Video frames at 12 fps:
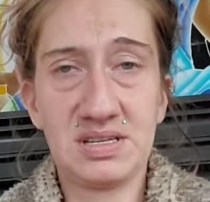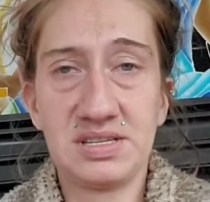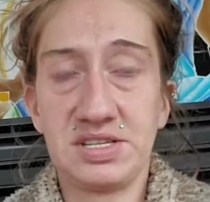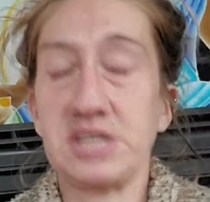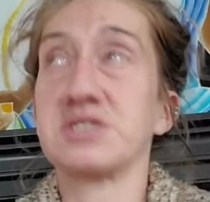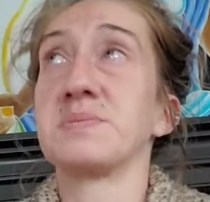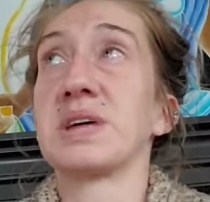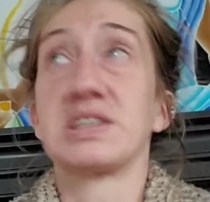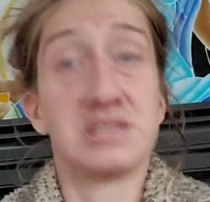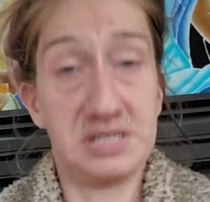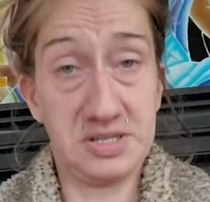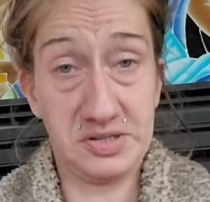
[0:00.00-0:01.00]

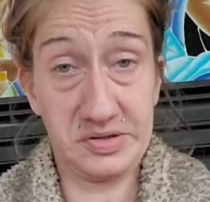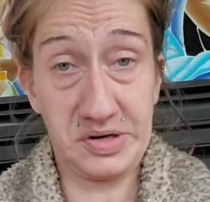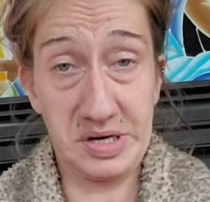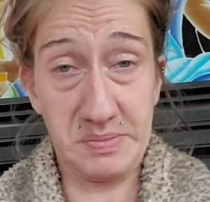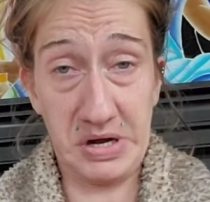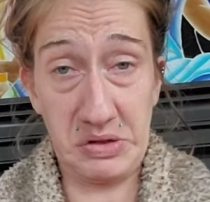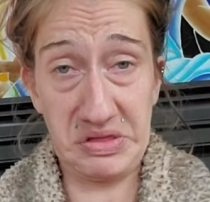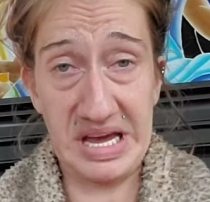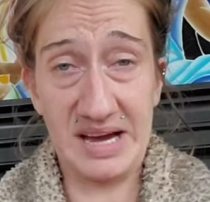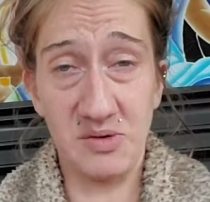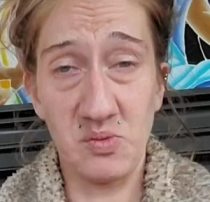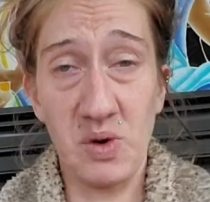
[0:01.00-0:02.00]
judgment and story about
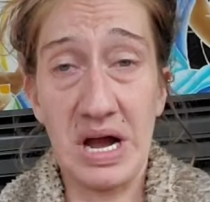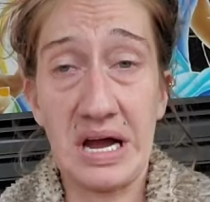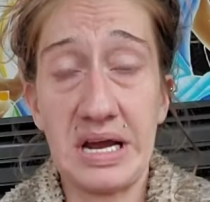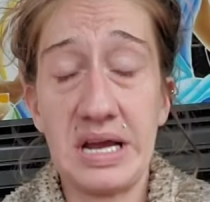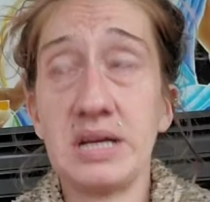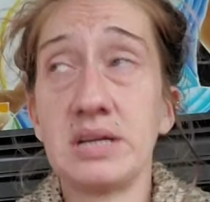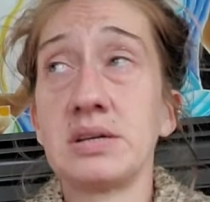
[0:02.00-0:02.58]
that? Why?